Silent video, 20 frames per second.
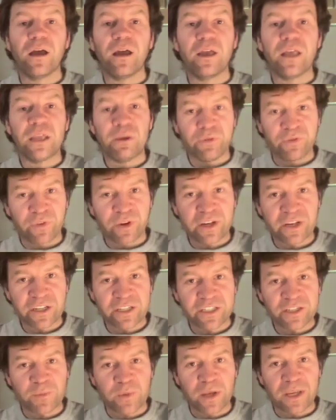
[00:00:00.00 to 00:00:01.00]
He was very
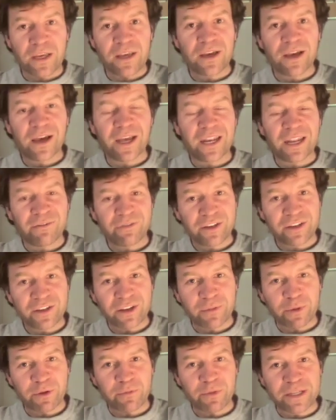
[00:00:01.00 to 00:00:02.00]
nice to me, and every
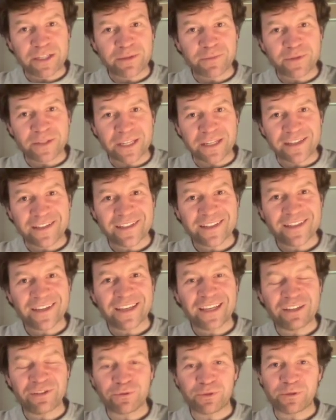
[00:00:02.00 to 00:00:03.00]
time I've met him since,
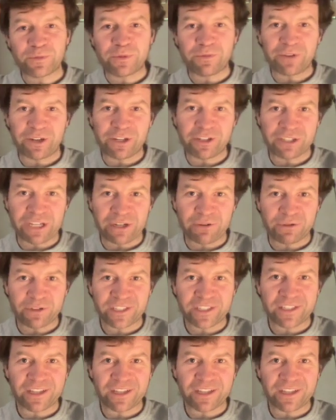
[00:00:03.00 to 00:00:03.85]
he's always been very generous